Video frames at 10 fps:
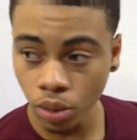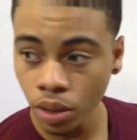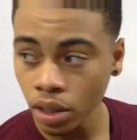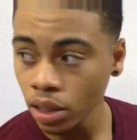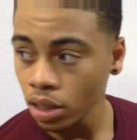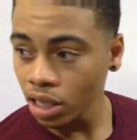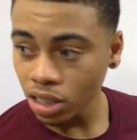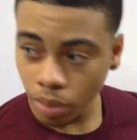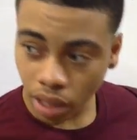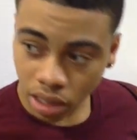So
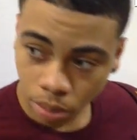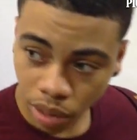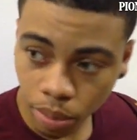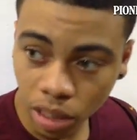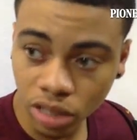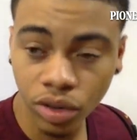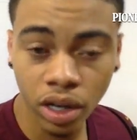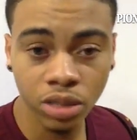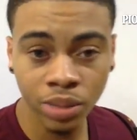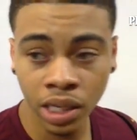that's a that's a big
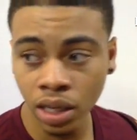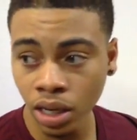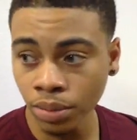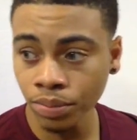plus for us, man.